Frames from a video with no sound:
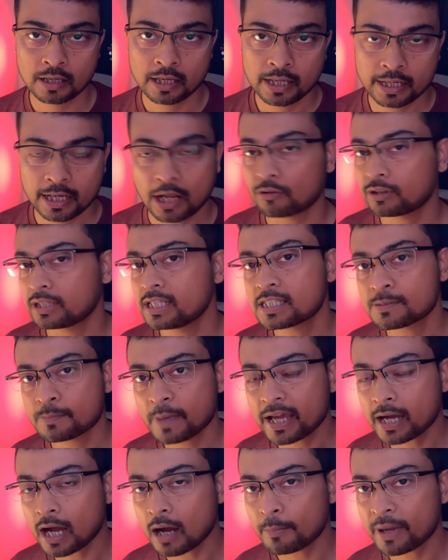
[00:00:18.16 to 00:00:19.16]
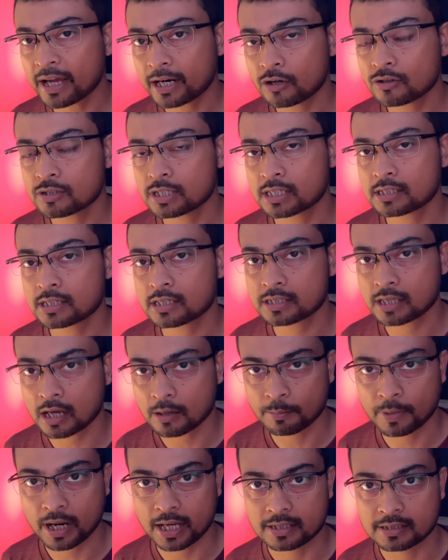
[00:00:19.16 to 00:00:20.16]
Now this may come across as a
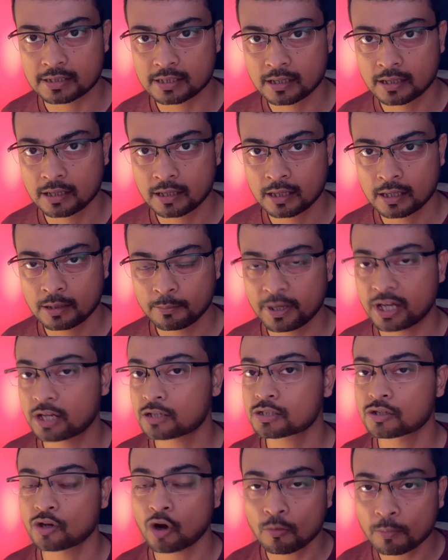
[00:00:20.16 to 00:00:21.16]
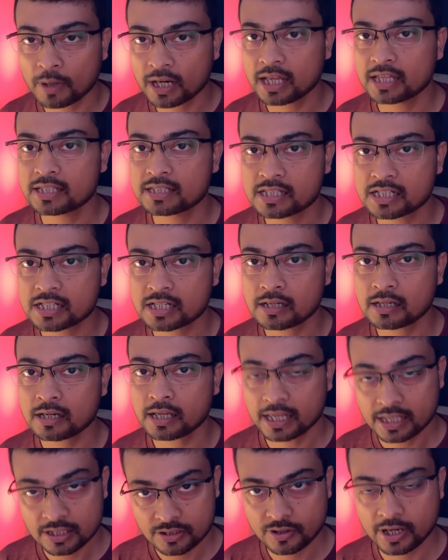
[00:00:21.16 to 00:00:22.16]
surprise because normalization
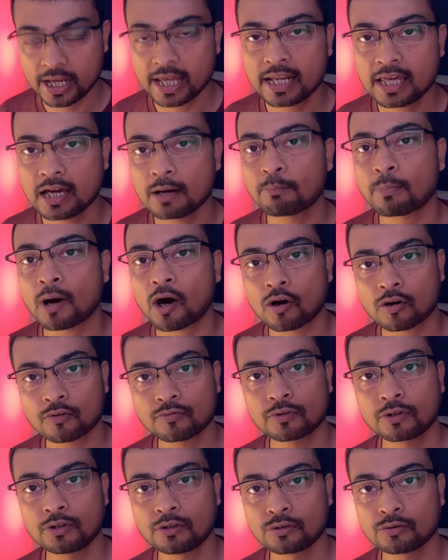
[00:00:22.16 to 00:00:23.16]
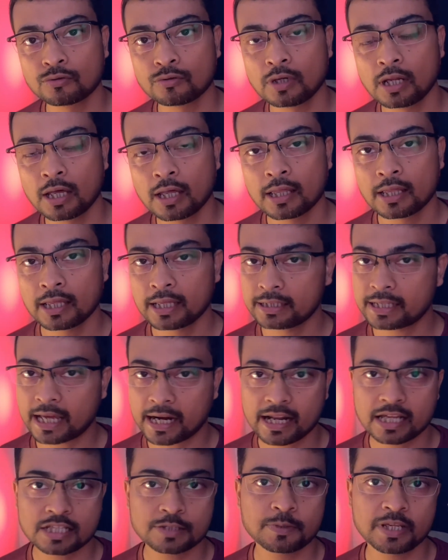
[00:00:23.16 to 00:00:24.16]
is really a powerful tool that
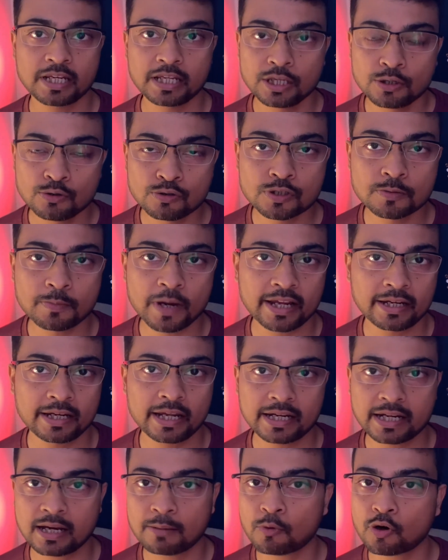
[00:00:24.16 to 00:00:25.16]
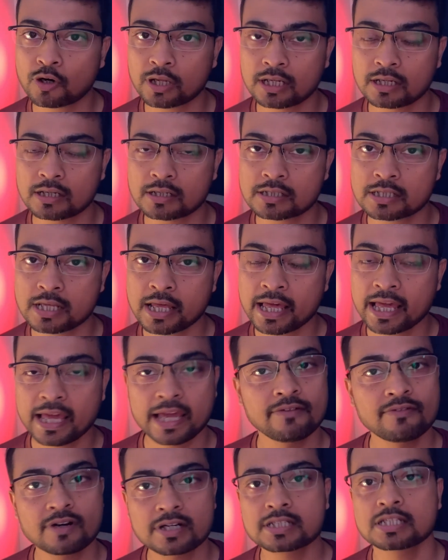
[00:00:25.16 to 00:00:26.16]
has been used by data modelers
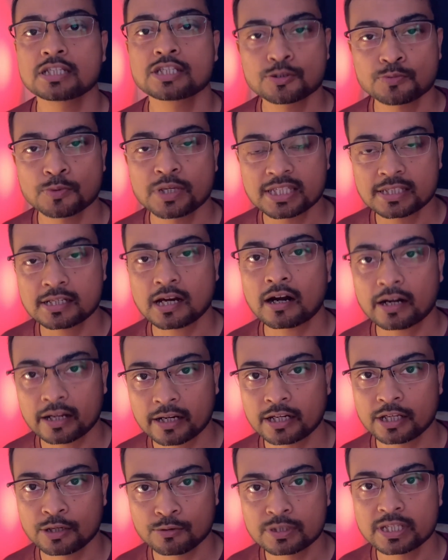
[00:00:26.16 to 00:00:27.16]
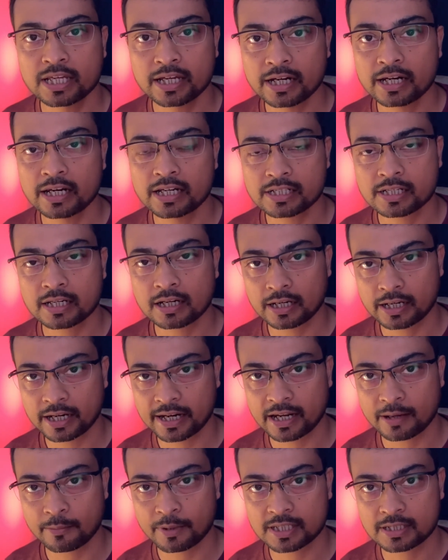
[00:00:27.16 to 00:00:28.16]
ever since we started using relational
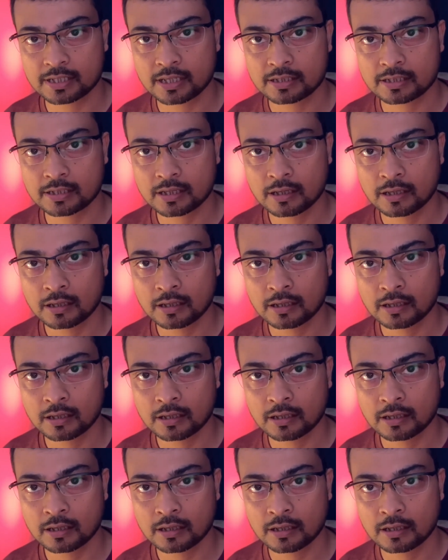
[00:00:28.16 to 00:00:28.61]
databases.